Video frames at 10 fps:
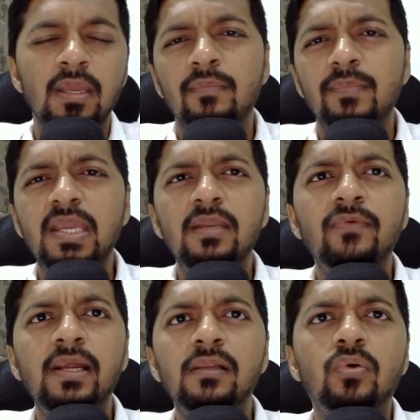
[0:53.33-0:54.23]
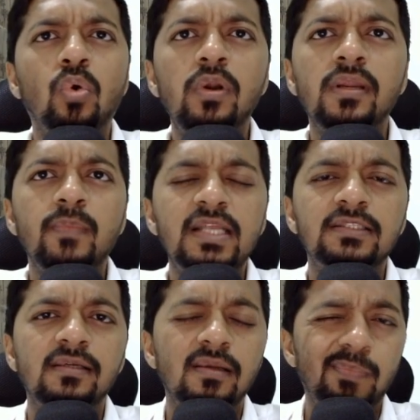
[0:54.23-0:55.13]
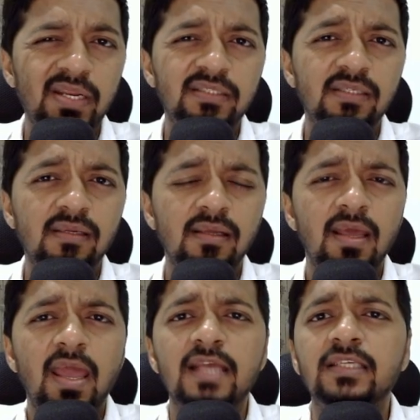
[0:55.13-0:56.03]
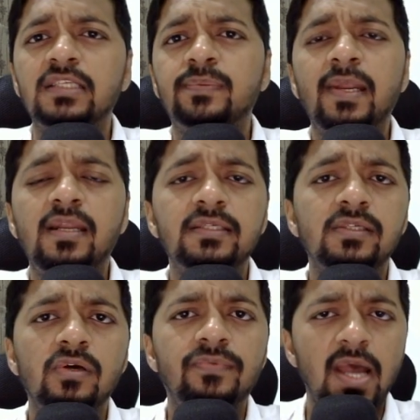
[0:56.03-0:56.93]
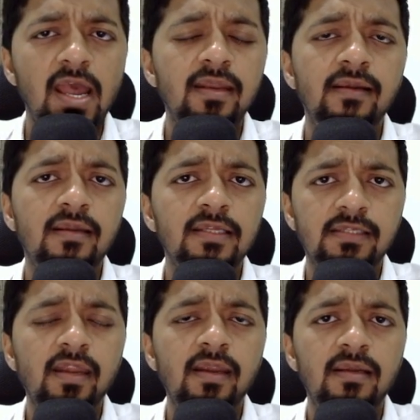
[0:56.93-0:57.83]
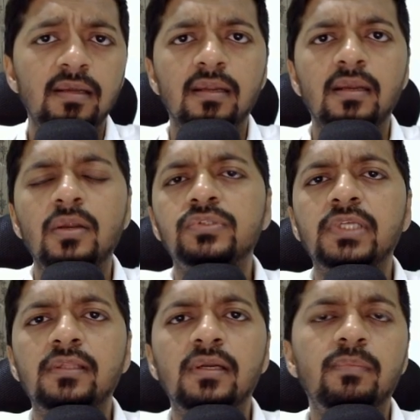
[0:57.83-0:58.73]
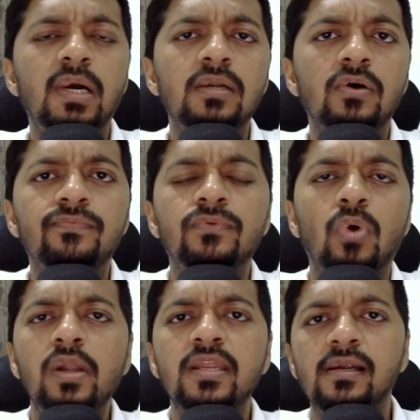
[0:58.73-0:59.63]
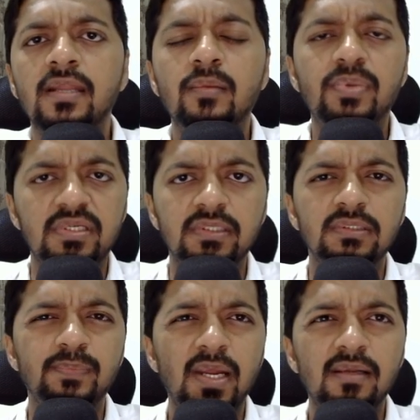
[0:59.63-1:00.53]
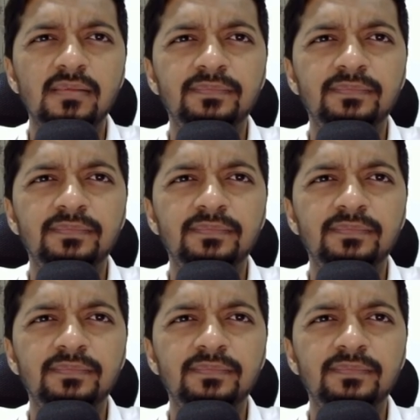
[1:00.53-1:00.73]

Meanwhile, gold remains under pressure as expectation of higher interest rate reducing the demand of non-yielding precious metal.